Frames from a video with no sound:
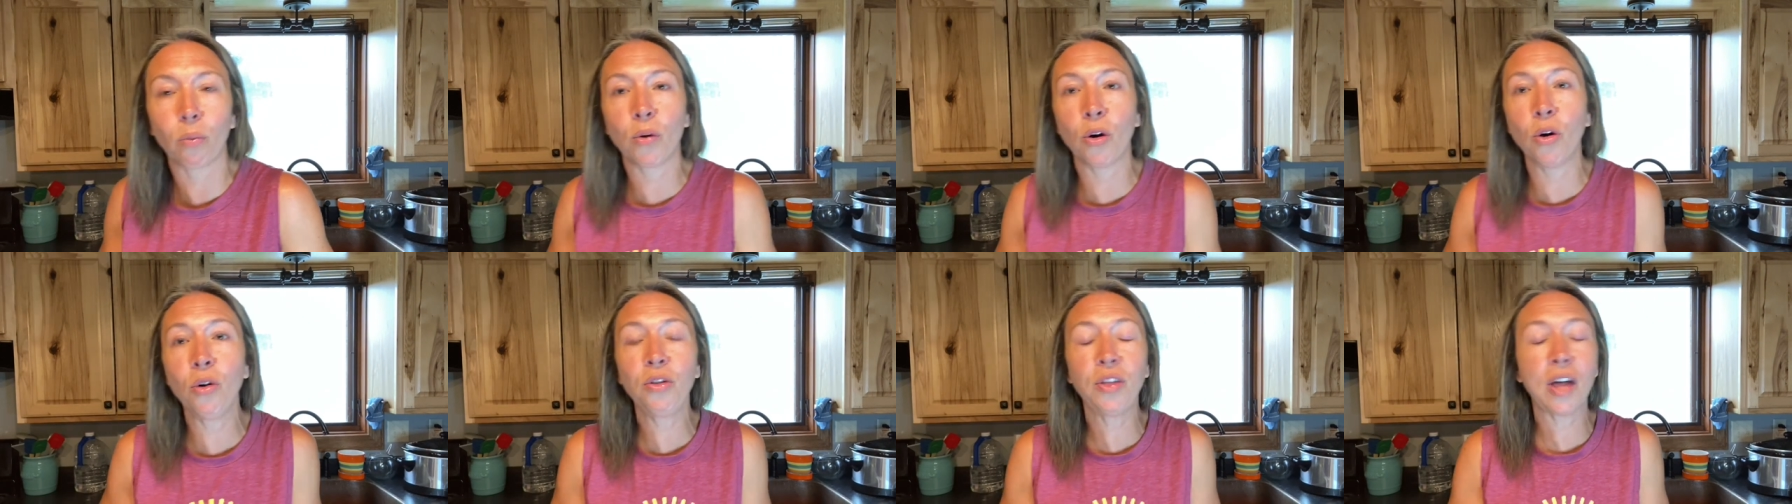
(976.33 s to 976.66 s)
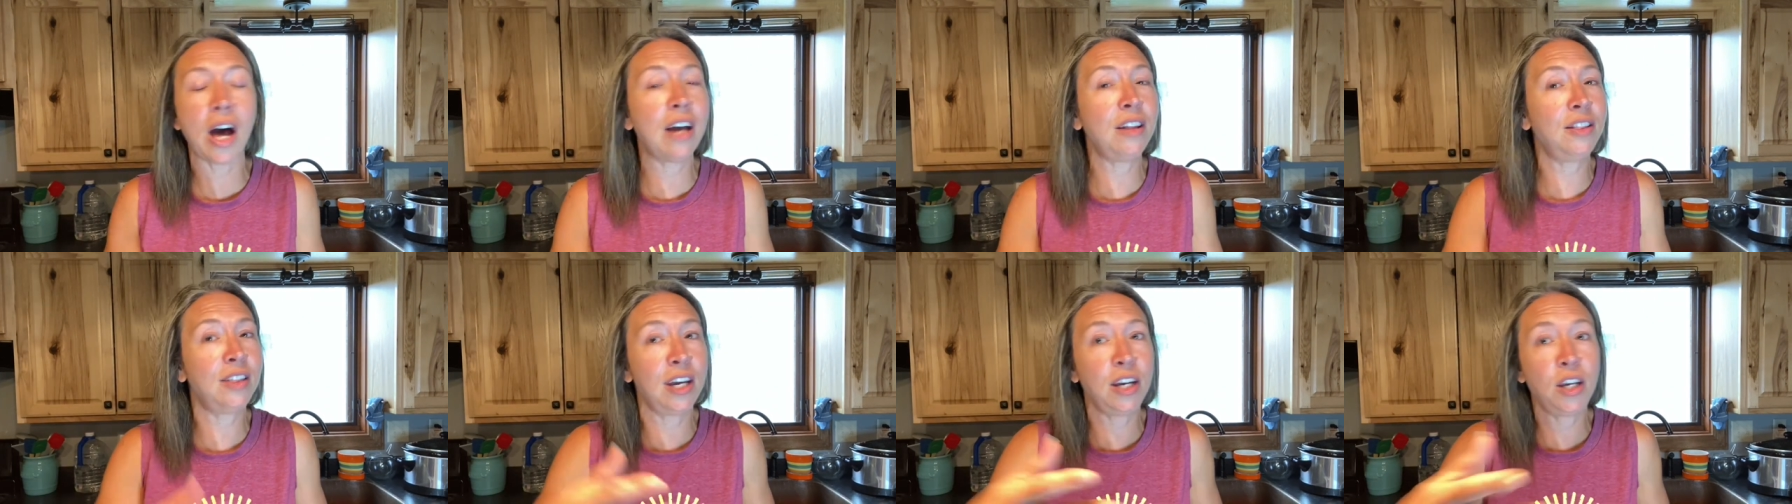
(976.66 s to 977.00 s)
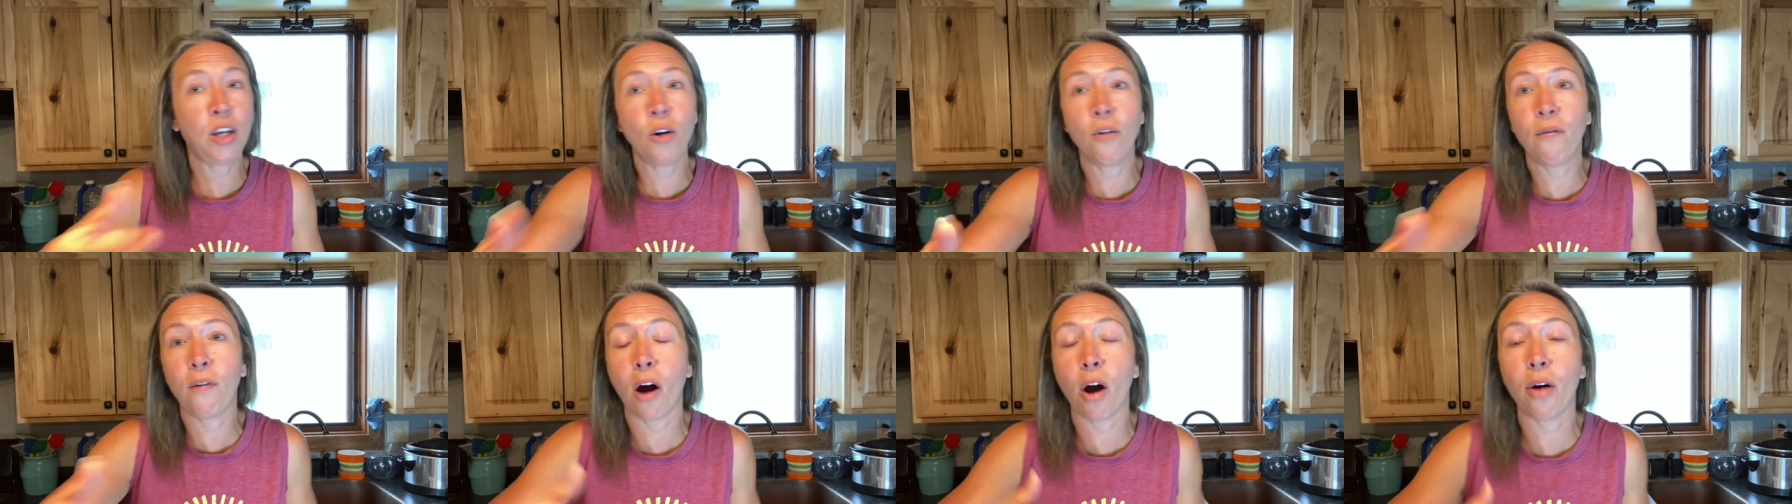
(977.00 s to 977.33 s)
Ruth, I think
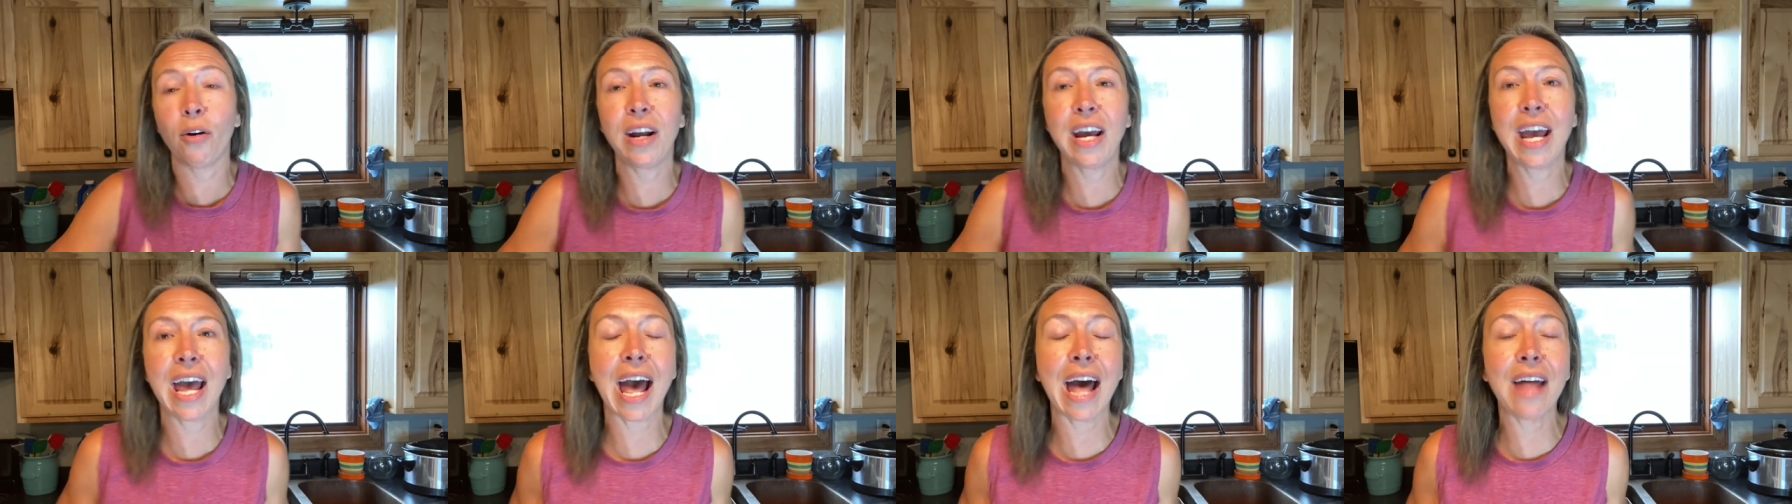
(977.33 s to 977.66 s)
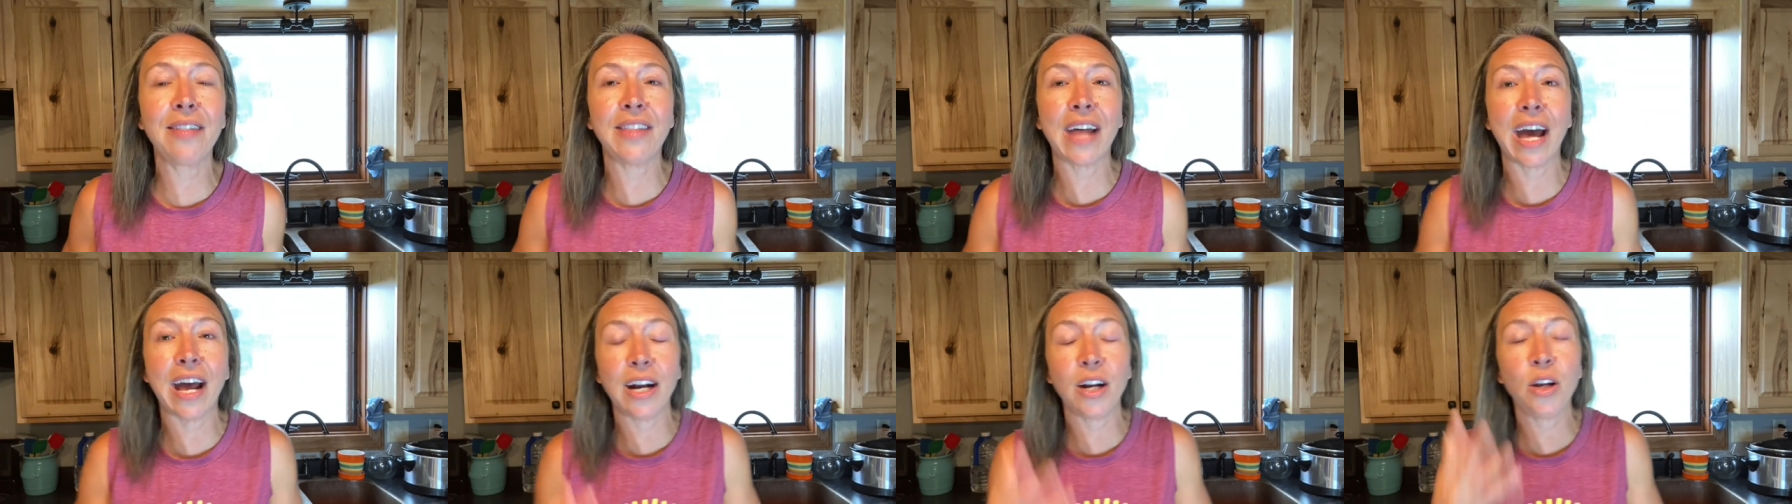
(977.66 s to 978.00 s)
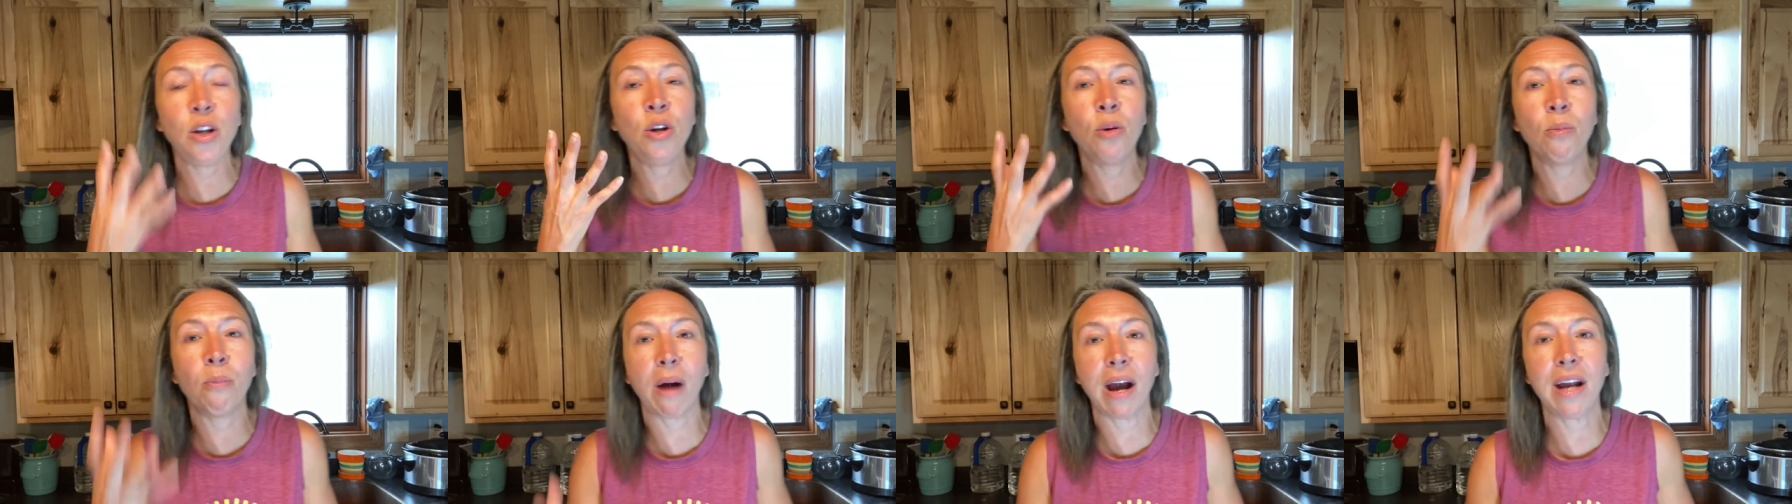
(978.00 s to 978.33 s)
you've already had that
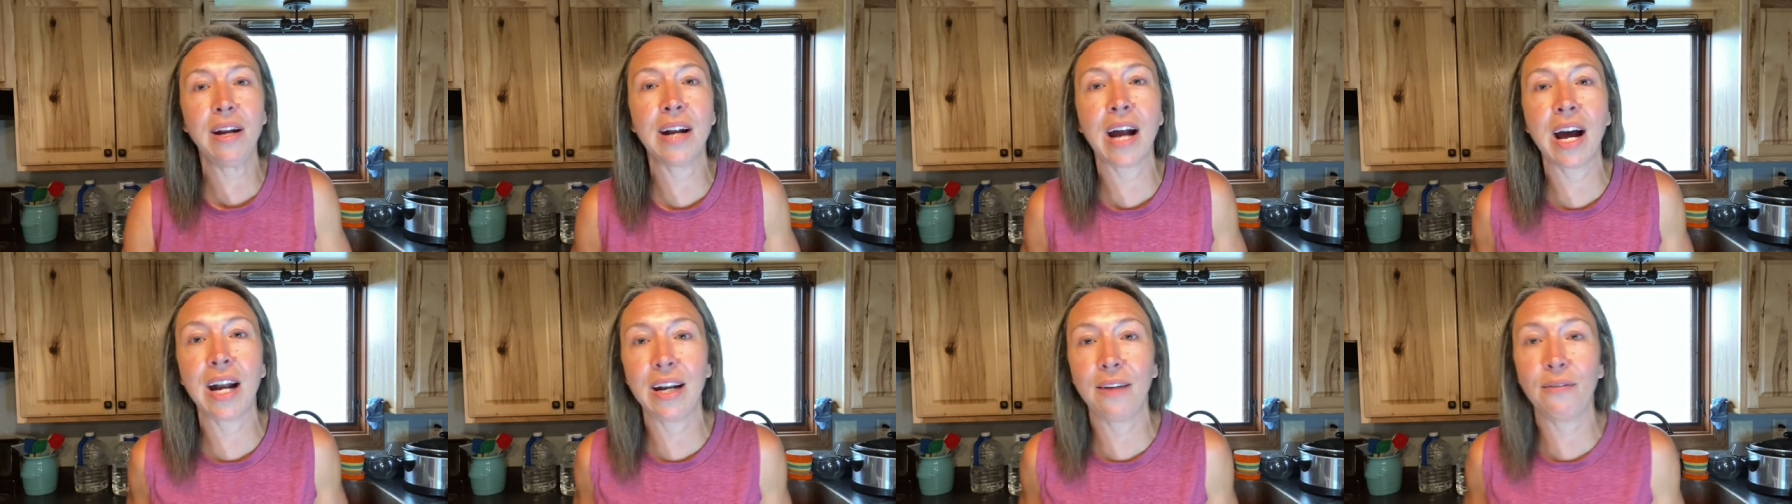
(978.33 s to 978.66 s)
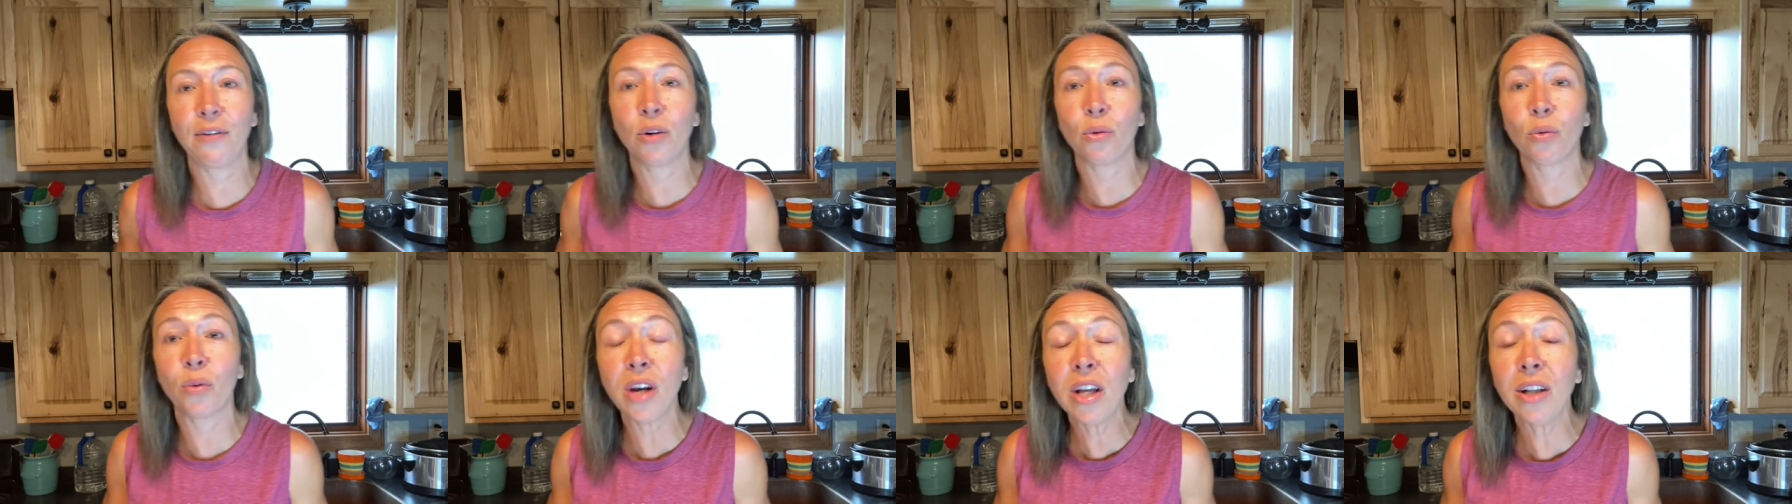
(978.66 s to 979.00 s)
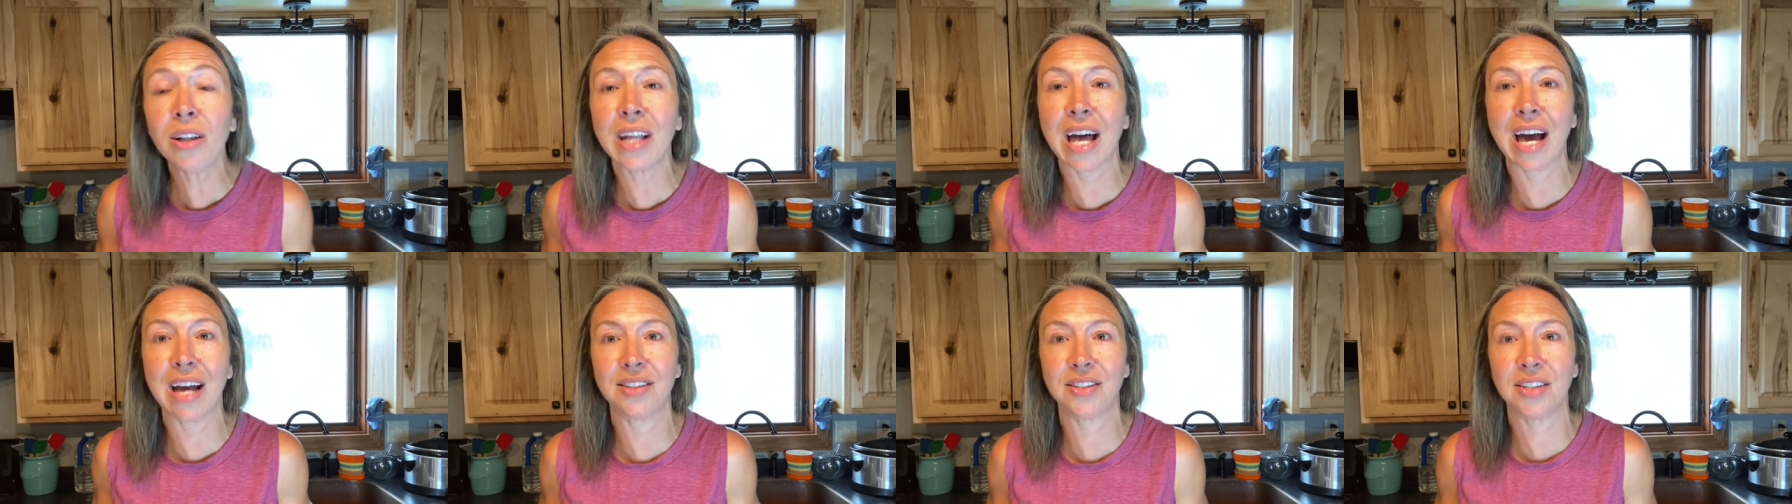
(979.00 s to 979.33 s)
and you might not even
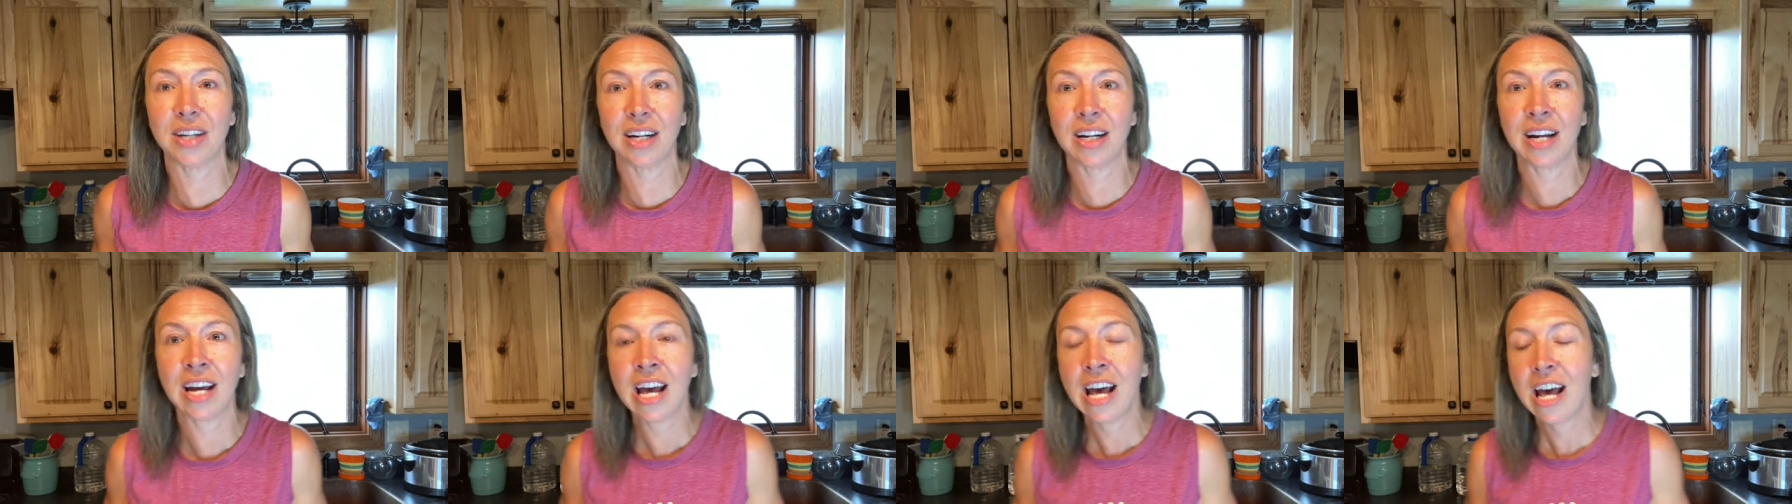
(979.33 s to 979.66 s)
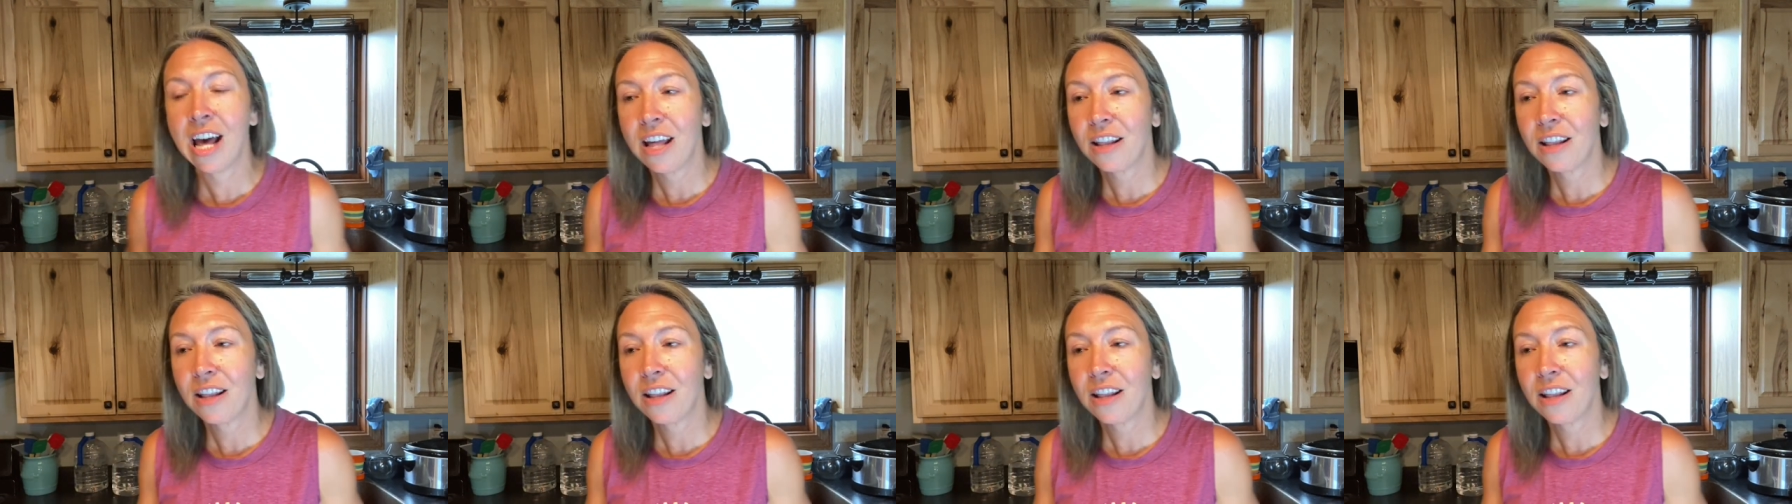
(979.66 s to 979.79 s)
realize it.